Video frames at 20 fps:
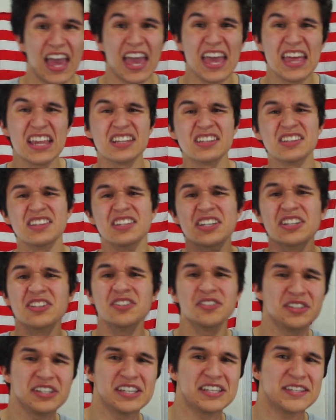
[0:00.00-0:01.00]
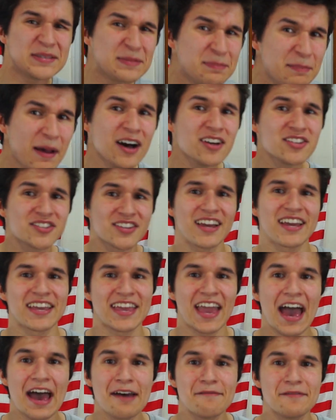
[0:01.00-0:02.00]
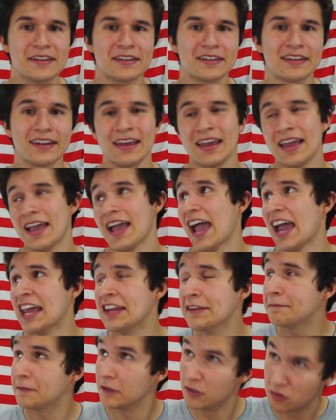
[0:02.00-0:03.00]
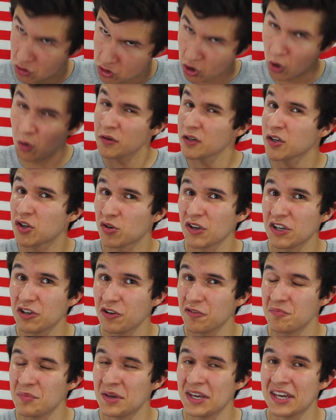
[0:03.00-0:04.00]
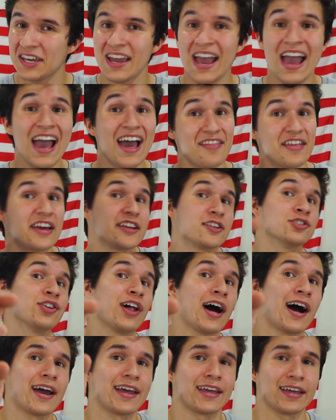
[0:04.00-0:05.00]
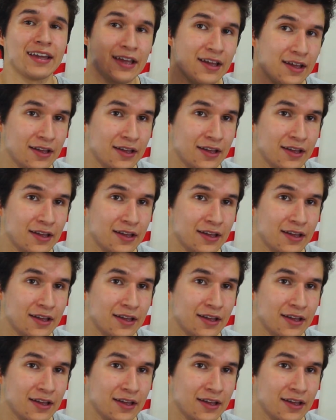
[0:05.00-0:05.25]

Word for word: It literally smells like heaven. And if you don't agree with me, then you're lying.